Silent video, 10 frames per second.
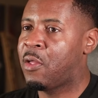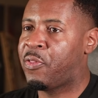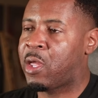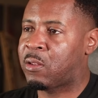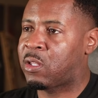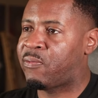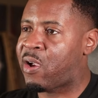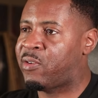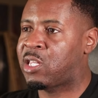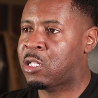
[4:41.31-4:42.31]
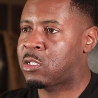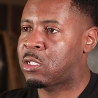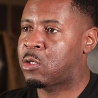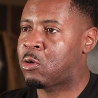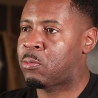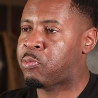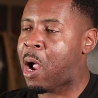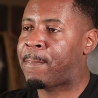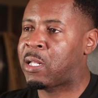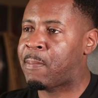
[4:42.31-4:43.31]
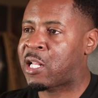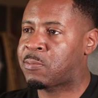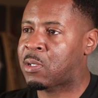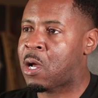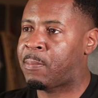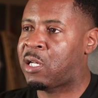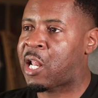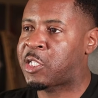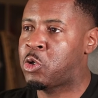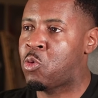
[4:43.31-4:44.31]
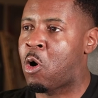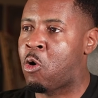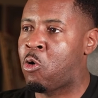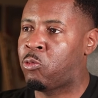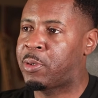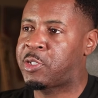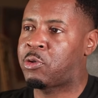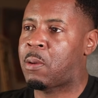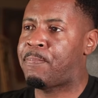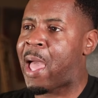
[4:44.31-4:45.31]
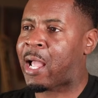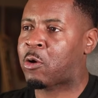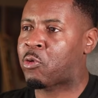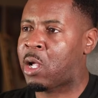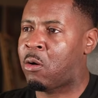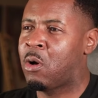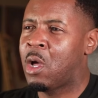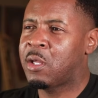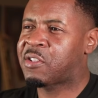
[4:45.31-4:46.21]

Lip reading: then give everything to your property management company that you own, but you're in the background,